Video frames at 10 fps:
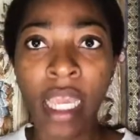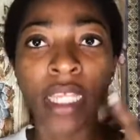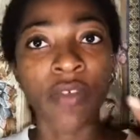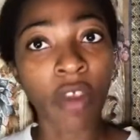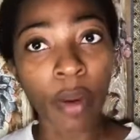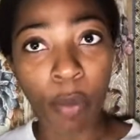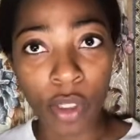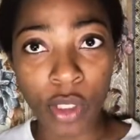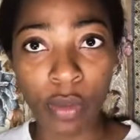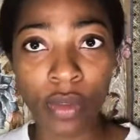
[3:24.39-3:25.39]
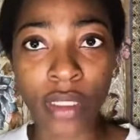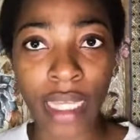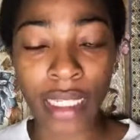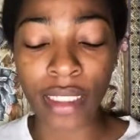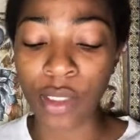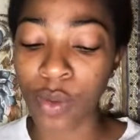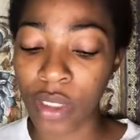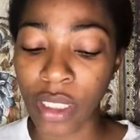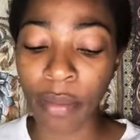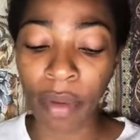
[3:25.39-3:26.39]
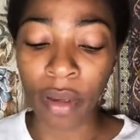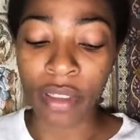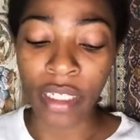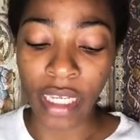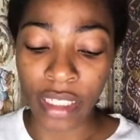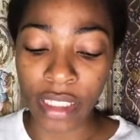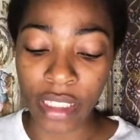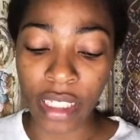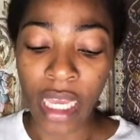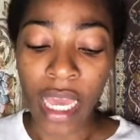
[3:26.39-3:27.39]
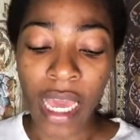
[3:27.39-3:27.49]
it's very possible that it was about Nengi.